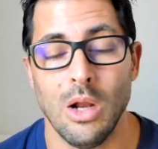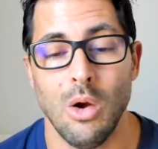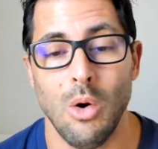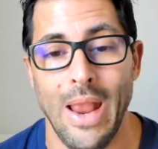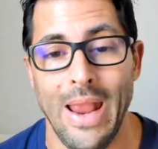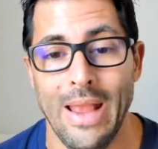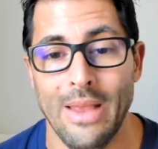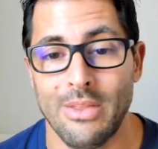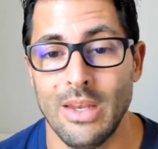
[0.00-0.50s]

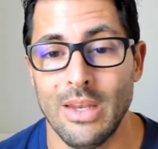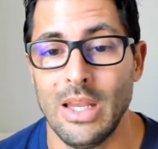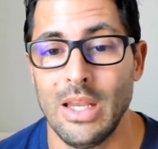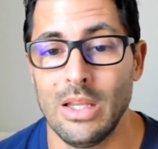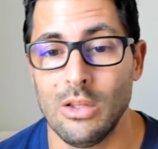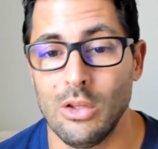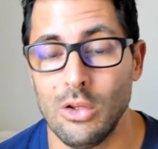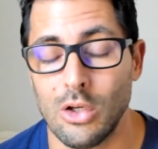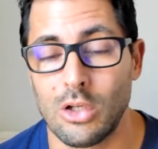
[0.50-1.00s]

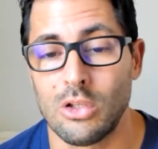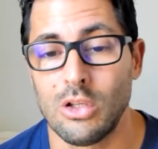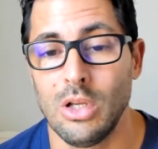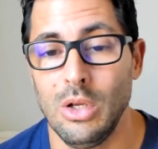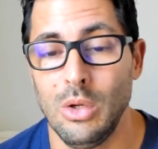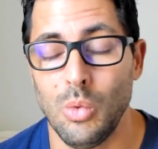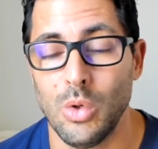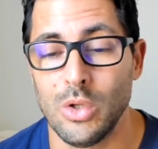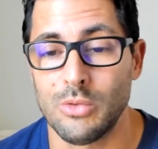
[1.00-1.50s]
Anthony
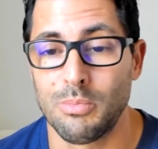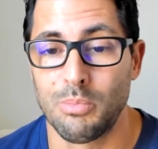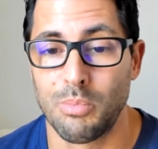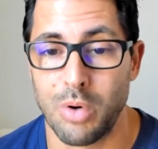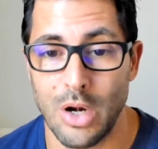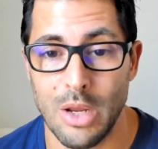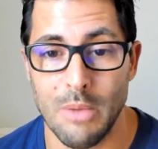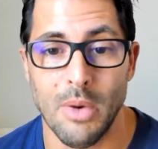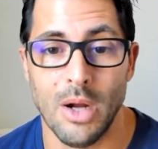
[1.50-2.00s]
was
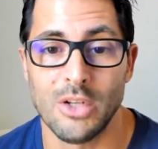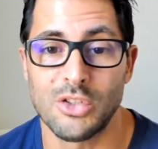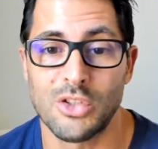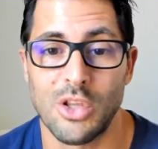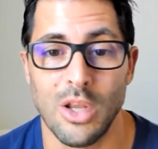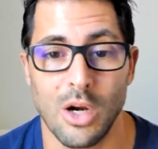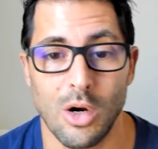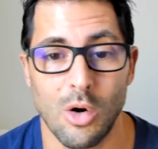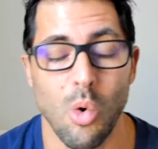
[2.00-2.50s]
pretty much
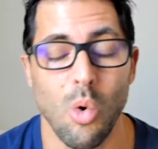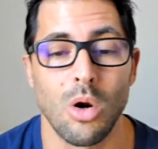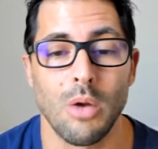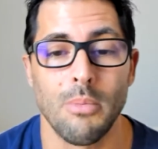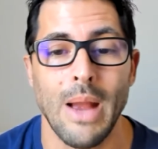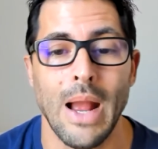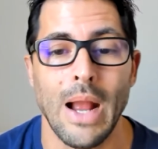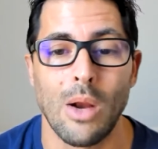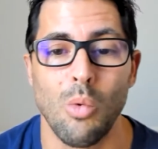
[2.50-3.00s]
their
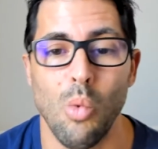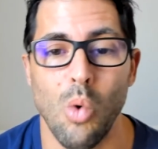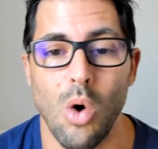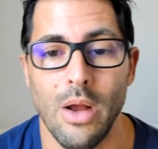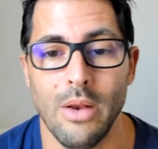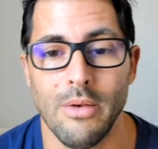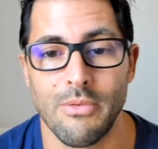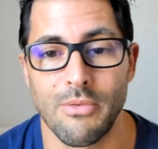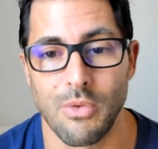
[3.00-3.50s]
quarterback
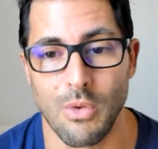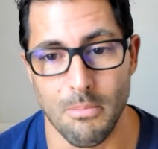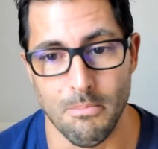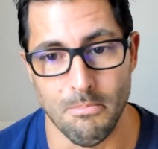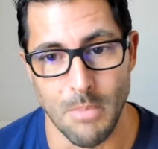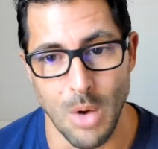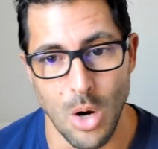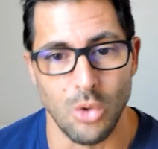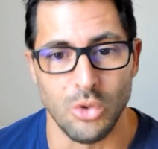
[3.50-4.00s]
1 for
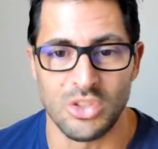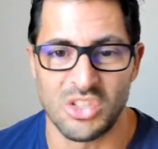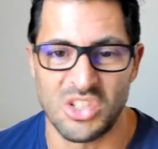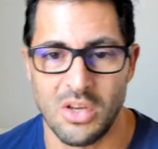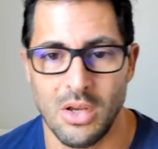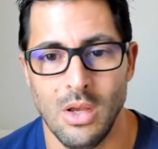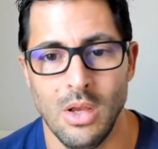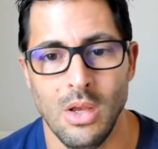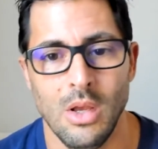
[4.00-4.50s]

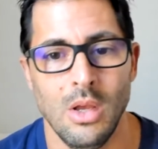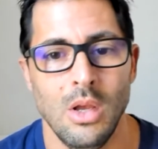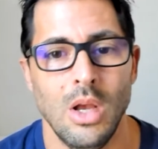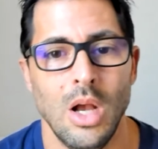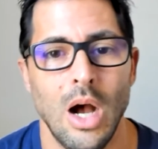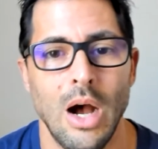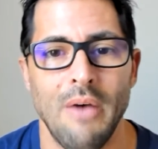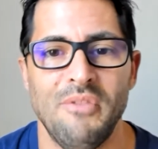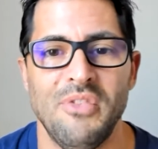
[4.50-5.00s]
most
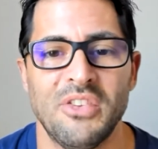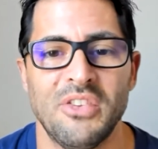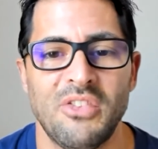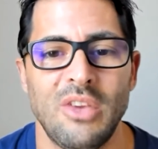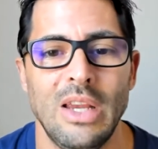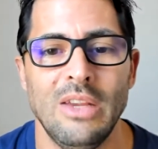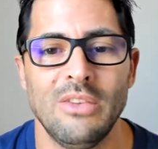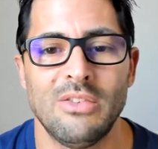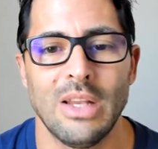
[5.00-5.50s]
of the
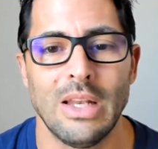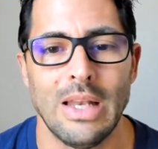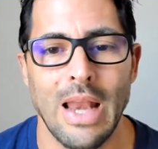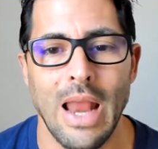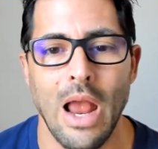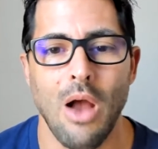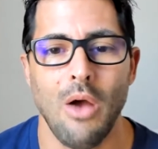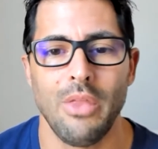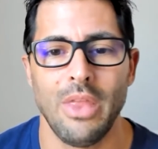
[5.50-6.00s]
season.
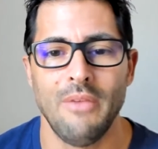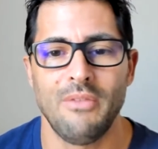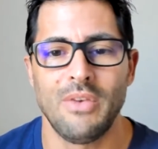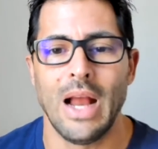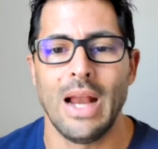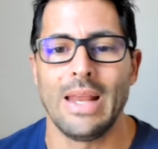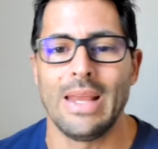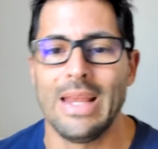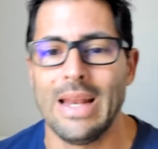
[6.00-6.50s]
Now they've
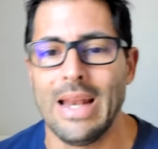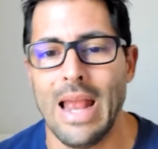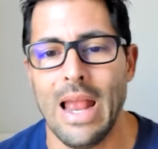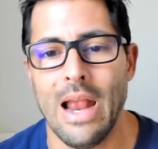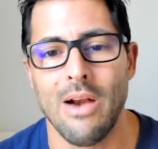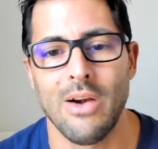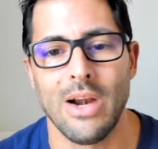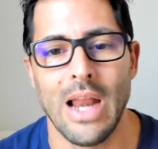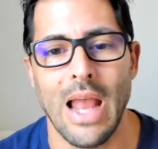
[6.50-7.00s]
got to get
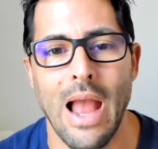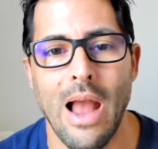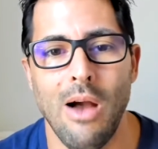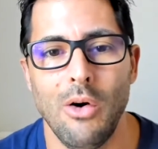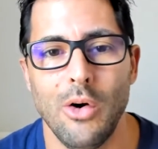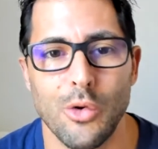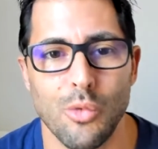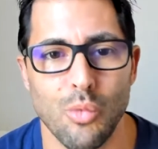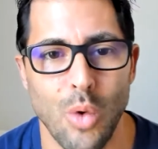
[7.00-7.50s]
Aaron
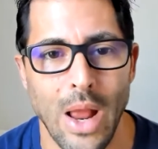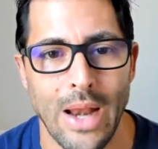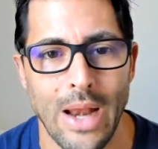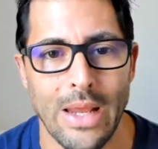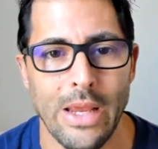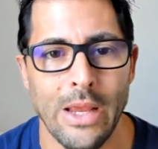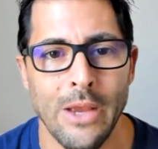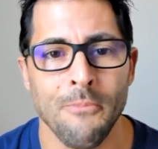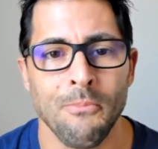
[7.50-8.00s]
Allen
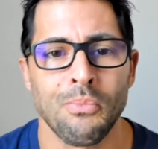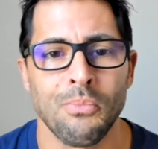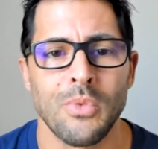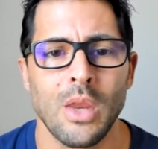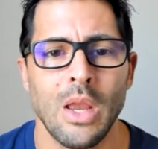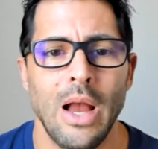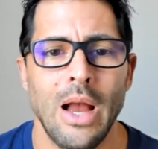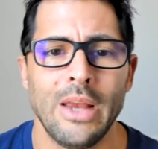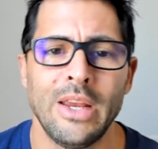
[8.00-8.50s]
ready
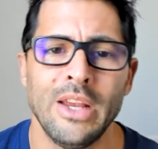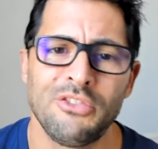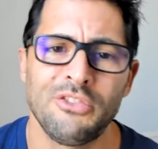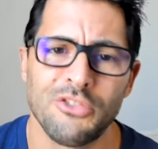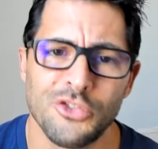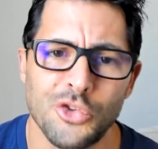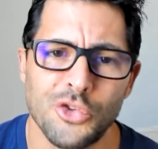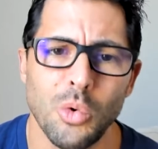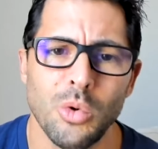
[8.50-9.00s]
against
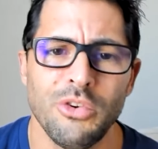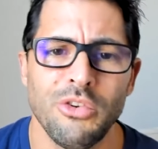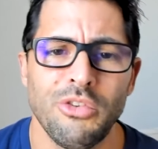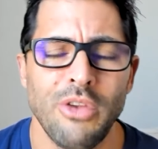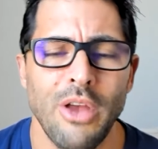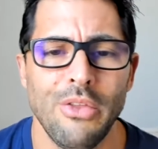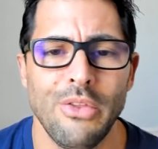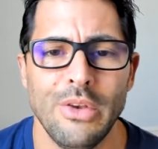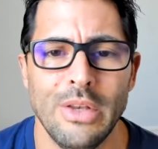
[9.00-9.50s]
the Georgia
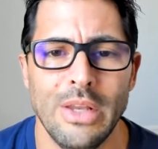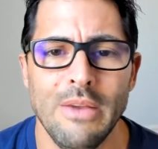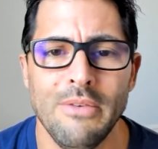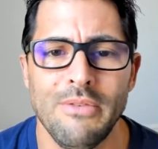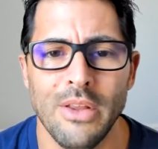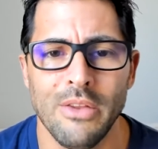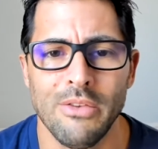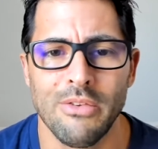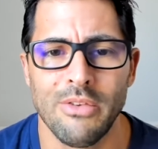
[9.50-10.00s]
Southern
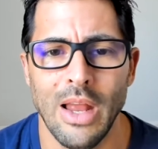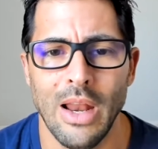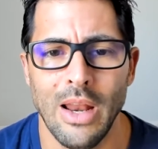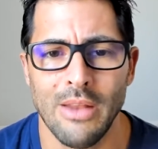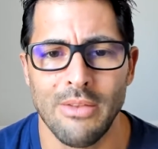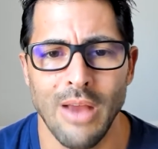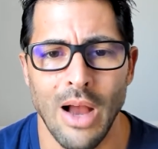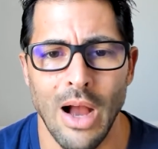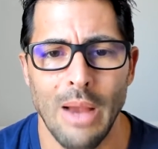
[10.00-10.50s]
defense that
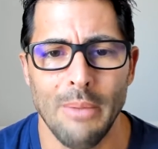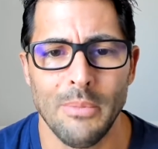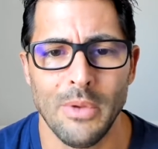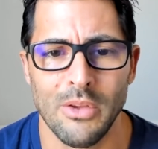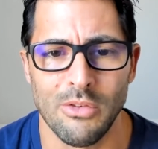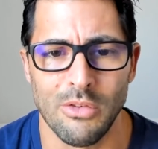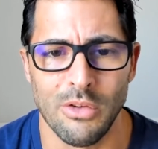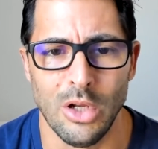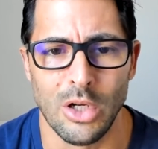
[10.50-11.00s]
at times
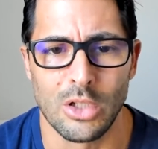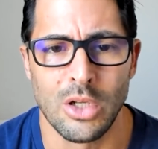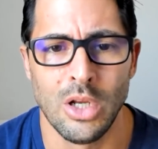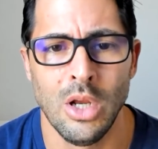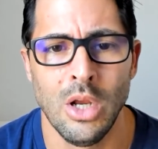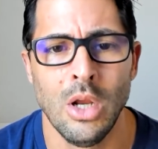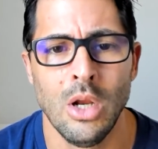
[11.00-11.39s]
has looked